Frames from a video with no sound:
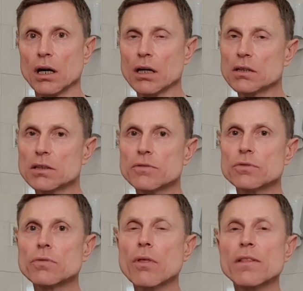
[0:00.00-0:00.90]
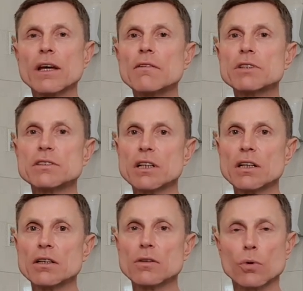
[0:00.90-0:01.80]
And if you do that every
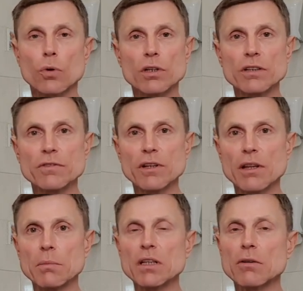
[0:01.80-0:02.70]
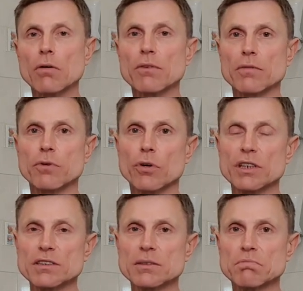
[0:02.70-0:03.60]
day or live in the middle of the
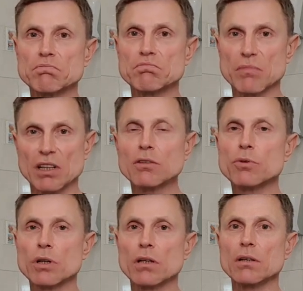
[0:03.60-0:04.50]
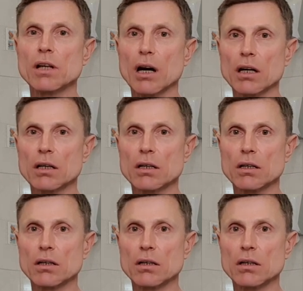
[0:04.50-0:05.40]
forest, then you are in luck.
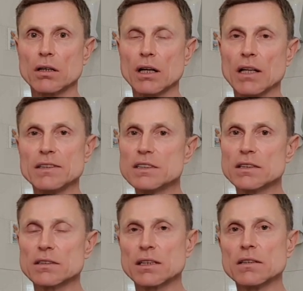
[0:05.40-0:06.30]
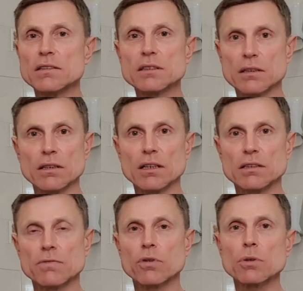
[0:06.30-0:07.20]
This is an easy
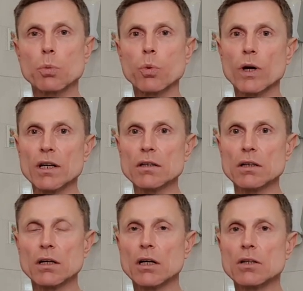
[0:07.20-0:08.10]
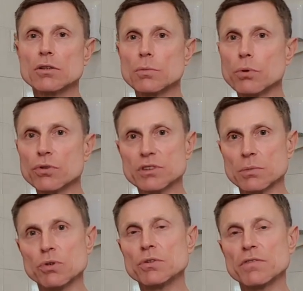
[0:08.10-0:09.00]
and affordable way to boost immune